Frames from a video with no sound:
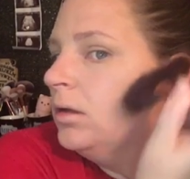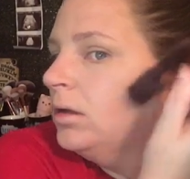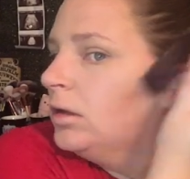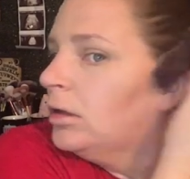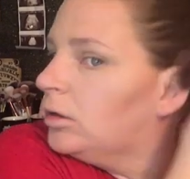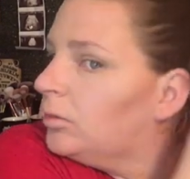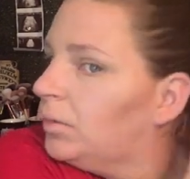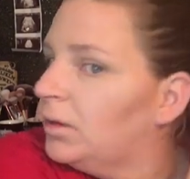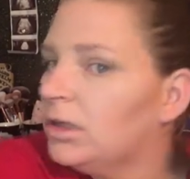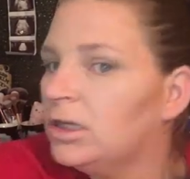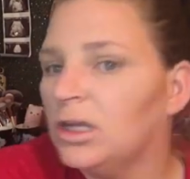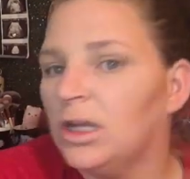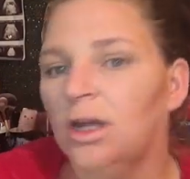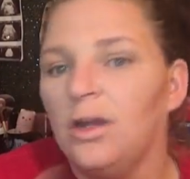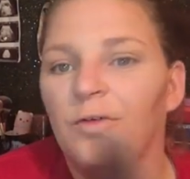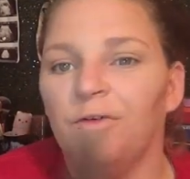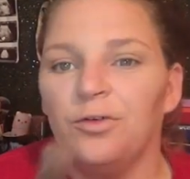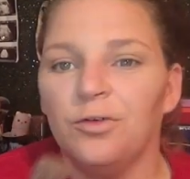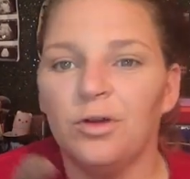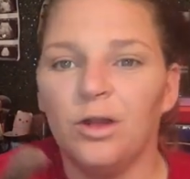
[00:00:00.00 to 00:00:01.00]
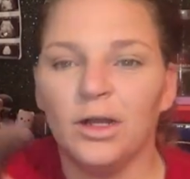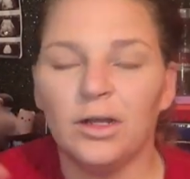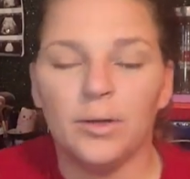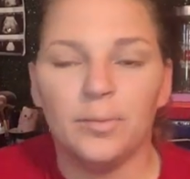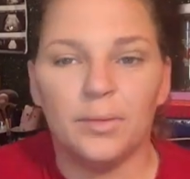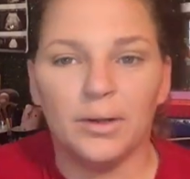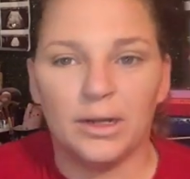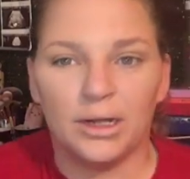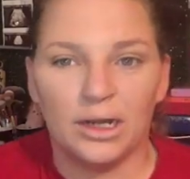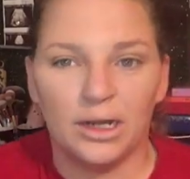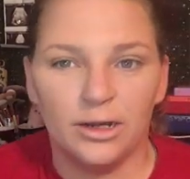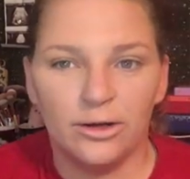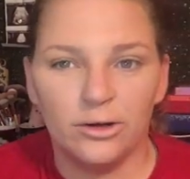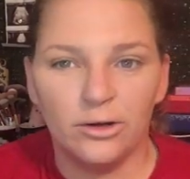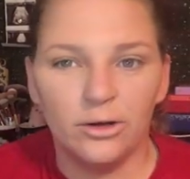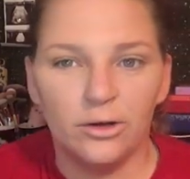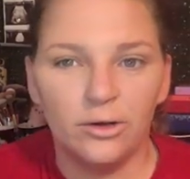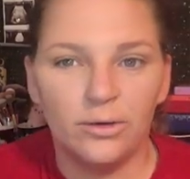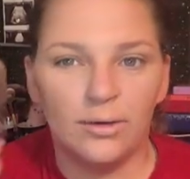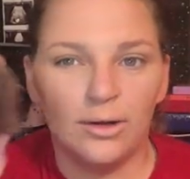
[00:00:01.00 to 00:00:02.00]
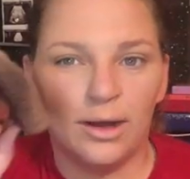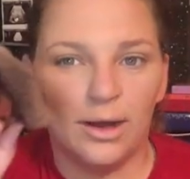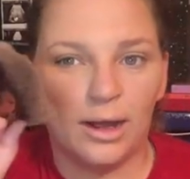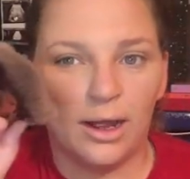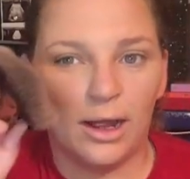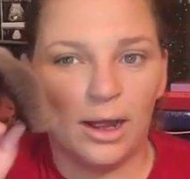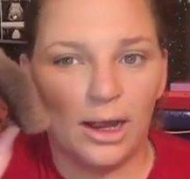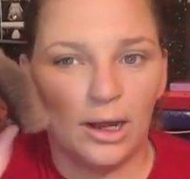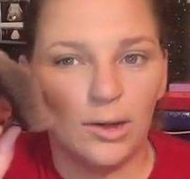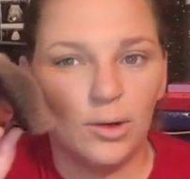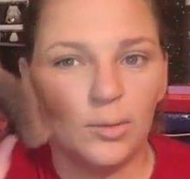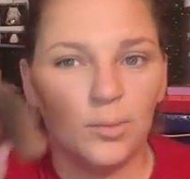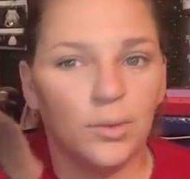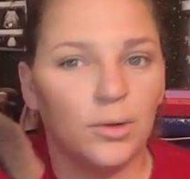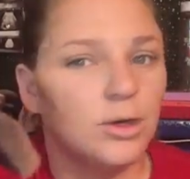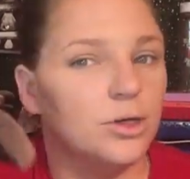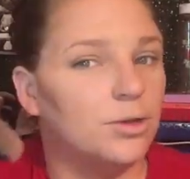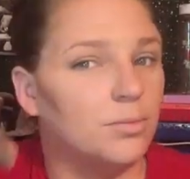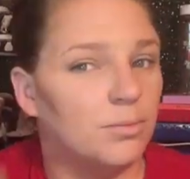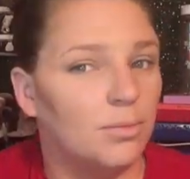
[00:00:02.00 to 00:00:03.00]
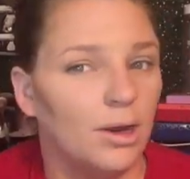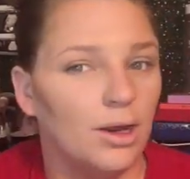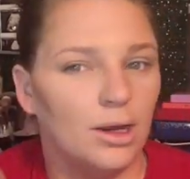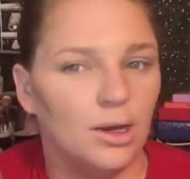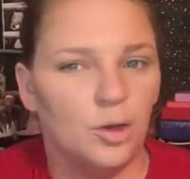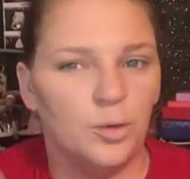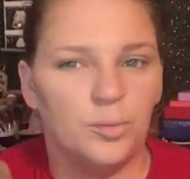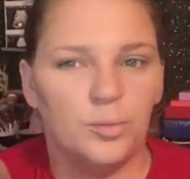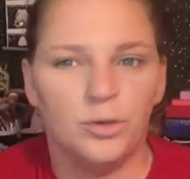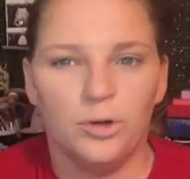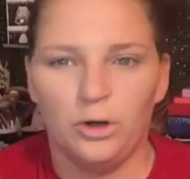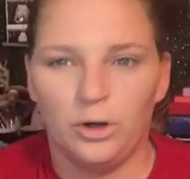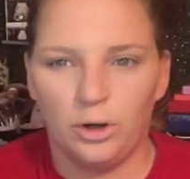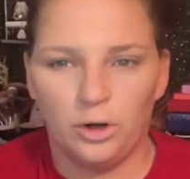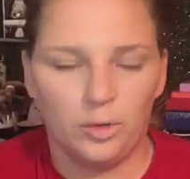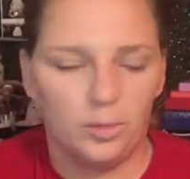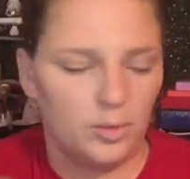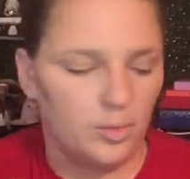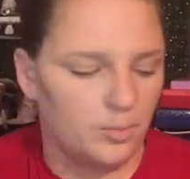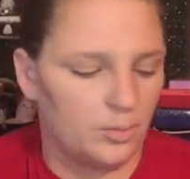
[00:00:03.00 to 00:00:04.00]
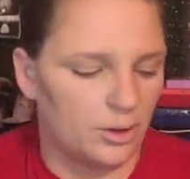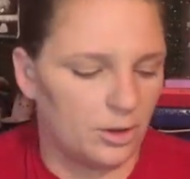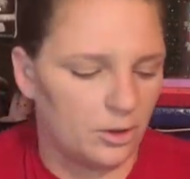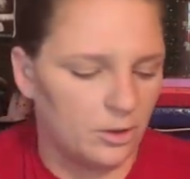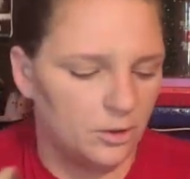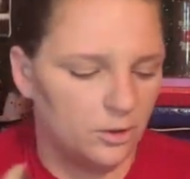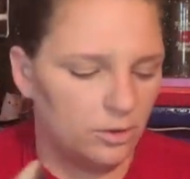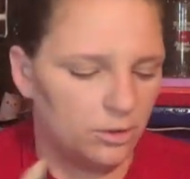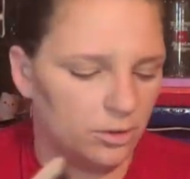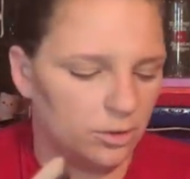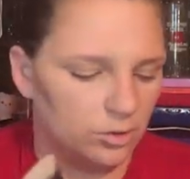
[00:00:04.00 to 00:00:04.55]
Especially if you're like a beginner, an angle brush might help you a little bit better.